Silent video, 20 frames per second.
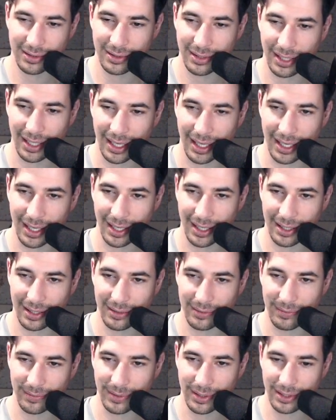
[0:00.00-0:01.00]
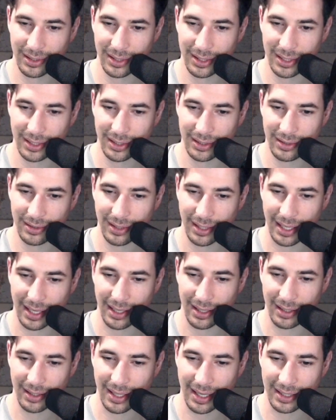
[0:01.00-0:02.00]
And really,
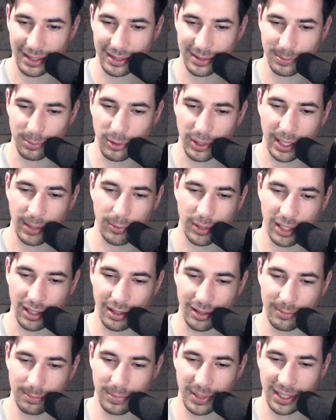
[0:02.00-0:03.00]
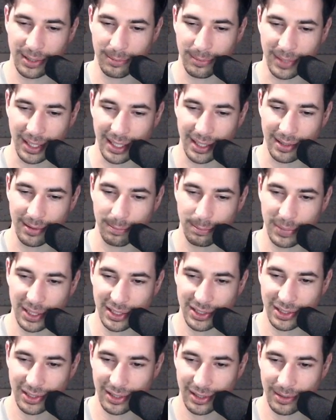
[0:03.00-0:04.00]
at this point, I want to unpin my
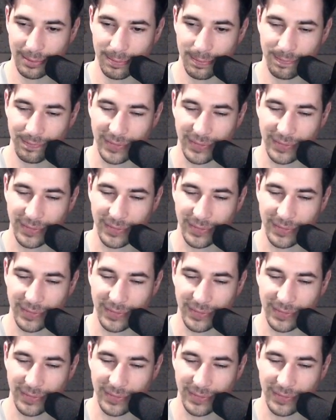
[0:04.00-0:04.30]
bishop.